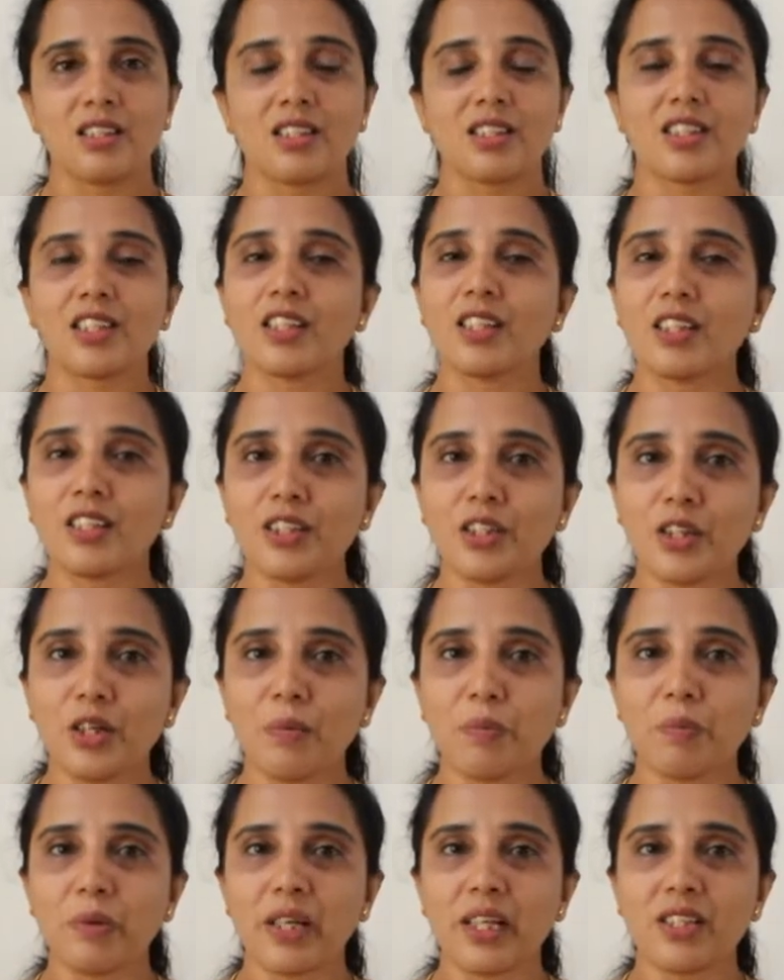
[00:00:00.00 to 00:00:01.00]
Turn
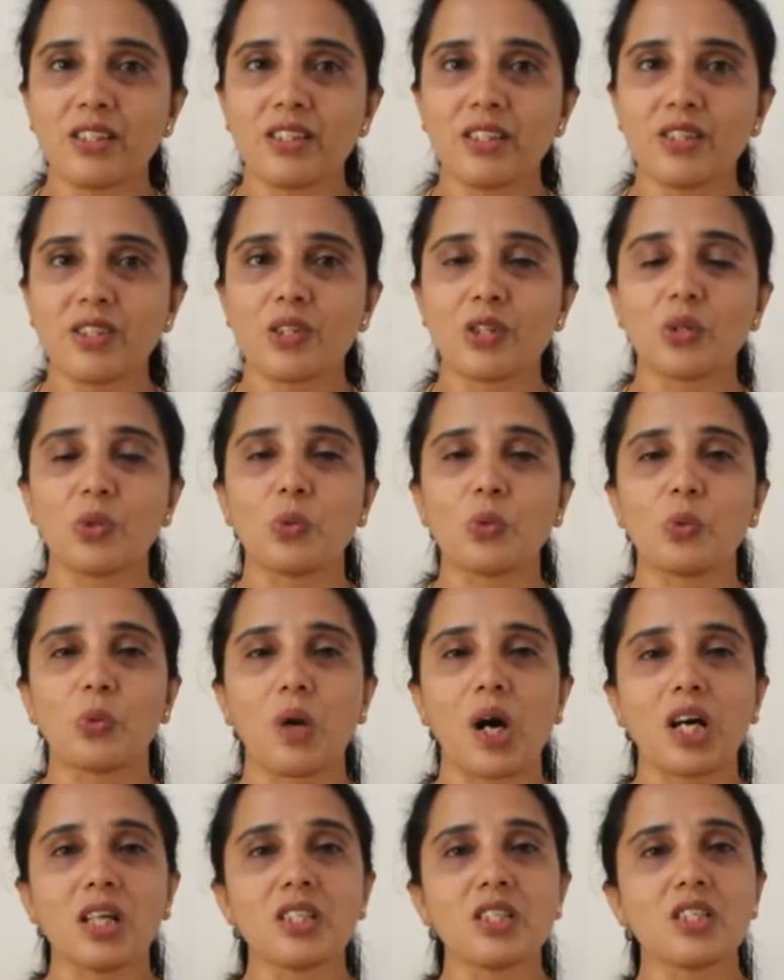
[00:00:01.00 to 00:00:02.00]
your pages to
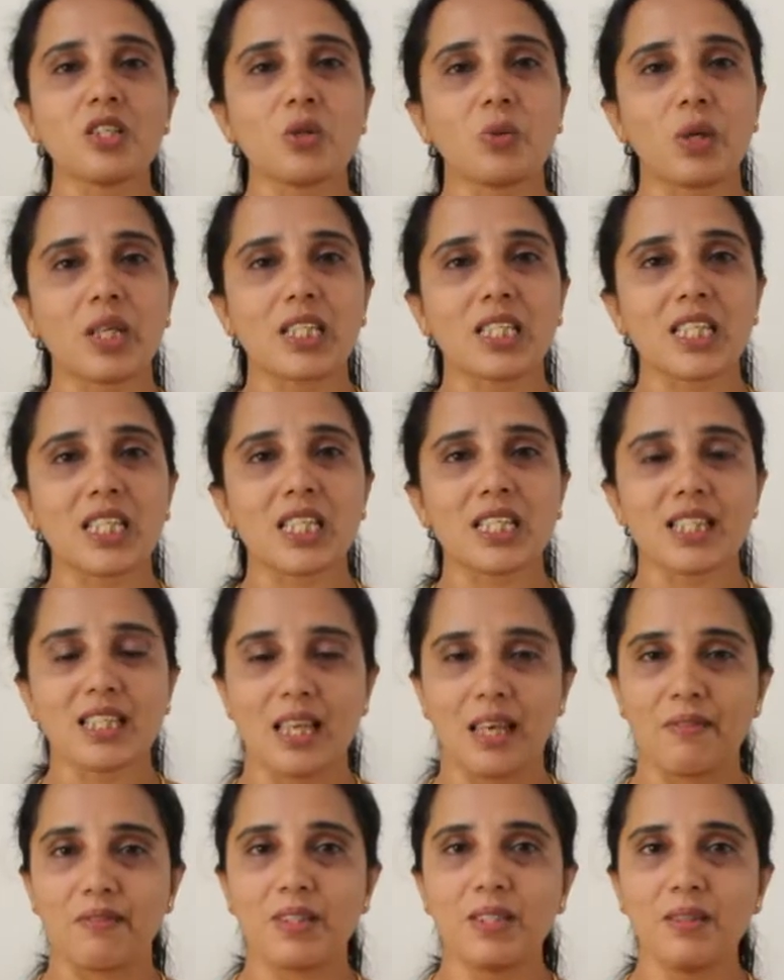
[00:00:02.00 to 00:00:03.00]

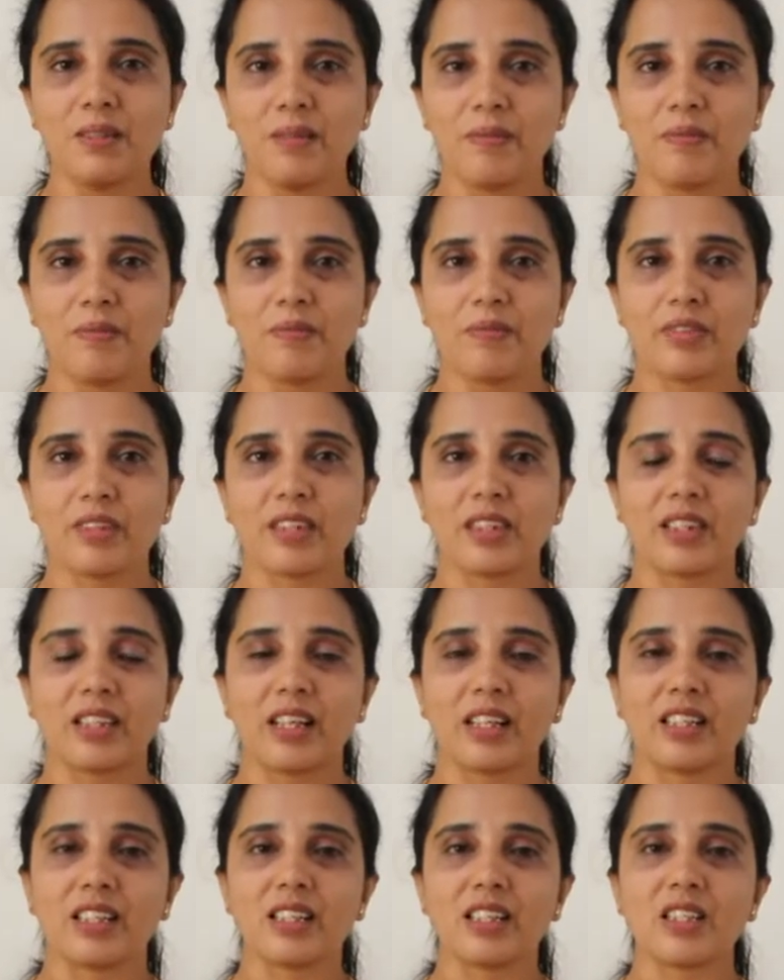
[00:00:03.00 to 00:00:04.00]
127,
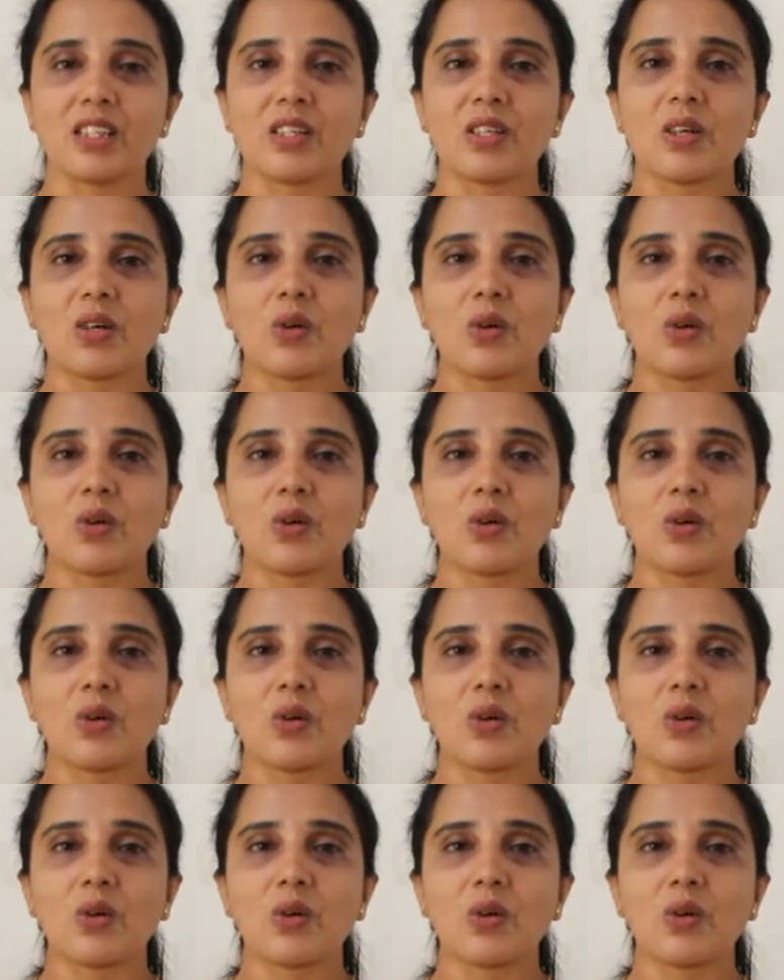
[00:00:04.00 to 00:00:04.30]
that is